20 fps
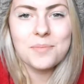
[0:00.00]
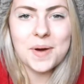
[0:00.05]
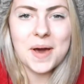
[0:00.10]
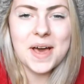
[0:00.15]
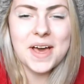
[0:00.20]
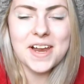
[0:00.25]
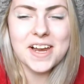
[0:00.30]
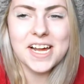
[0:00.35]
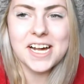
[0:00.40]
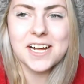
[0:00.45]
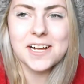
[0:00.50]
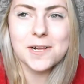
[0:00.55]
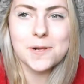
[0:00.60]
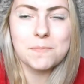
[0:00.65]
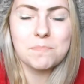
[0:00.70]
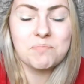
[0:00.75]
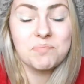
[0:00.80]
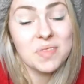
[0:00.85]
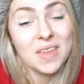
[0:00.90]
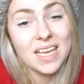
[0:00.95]
but
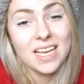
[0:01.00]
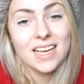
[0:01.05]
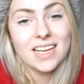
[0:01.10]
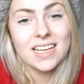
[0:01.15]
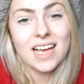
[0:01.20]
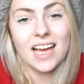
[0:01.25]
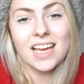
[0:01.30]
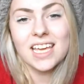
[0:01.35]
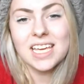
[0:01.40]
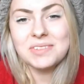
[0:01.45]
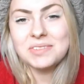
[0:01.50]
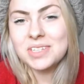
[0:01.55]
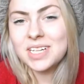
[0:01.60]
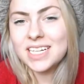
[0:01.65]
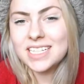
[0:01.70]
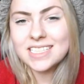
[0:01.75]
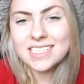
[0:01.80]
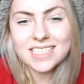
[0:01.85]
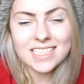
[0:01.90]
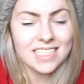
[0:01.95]
um, I gave you
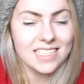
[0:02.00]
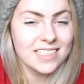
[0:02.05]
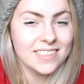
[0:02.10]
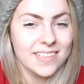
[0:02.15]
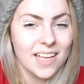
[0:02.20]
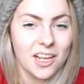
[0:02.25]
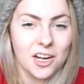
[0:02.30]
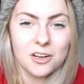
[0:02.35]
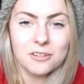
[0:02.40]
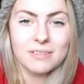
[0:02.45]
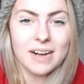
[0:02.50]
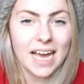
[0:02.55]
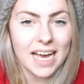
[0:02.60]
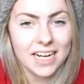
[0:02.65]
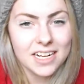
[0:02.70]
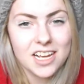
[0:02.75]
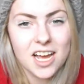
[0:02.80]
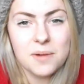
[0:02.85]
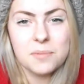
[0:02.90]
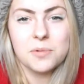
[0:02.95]
guys things that are
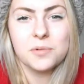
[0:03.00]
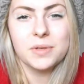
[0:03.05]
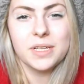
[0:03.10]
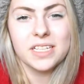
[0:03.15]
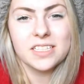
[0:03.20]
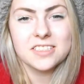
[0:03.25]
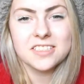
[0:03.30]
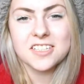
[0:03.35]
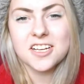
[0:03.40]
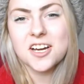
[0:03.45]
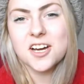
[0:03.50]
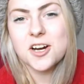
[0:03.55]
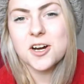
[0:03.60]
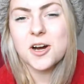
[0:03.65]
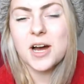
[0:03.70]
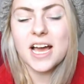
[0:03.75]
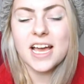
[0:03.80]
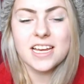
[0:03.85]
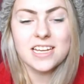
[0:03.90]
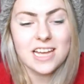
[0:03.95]
rad a couple weeks
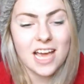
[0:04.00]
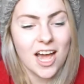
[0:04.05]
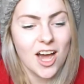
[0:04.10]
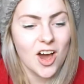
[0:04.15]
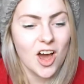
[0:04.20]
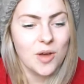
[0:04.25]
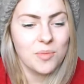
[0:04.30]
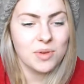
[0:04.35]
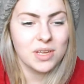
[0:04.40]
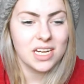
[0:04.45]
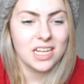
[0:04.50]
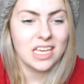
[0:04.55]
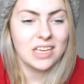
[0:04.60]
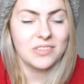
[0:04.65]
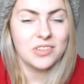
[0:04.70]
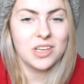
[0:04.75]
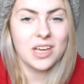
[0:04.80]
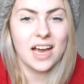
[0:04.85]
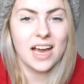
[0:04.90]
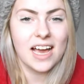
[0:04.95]
ago, and now I'm gonna
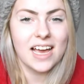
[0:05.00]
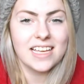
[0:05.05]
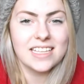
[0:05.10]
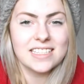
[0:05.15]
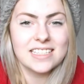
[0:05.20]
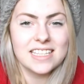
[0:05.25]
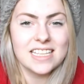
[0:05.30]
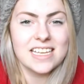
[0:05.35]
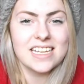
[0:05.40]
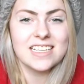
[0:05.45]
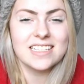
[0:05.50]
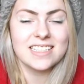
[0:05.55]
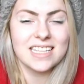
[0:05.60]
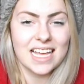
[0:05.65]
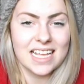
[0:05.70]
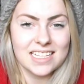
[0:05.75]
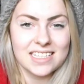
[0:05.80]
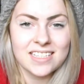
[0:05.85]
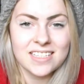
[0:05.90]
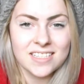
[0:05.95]
give you guys things
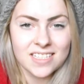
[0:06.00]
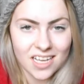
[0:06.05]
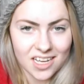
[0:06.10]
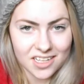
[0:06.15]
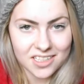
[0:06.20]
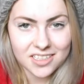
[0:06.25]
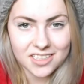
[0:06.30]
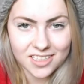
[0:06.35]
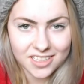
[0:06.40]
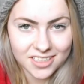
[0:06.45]
that suck.